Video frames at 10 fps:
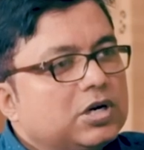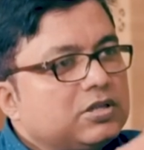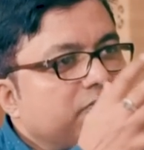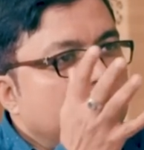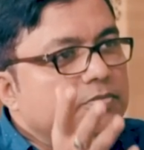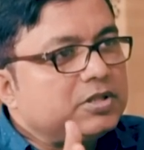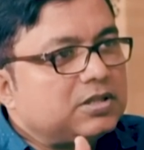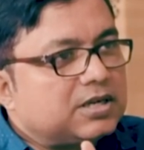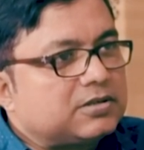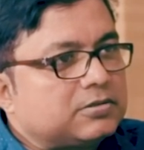are involved
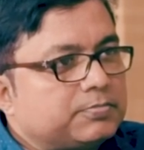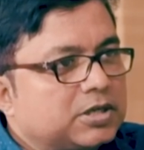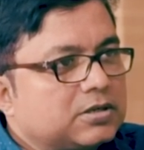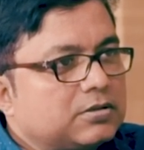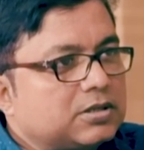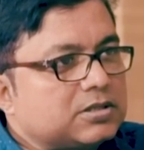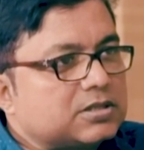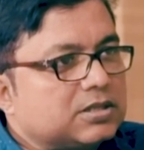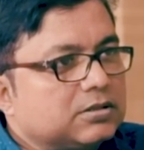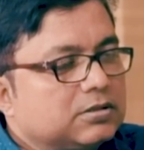in that particular
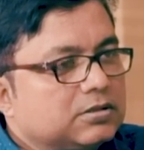design?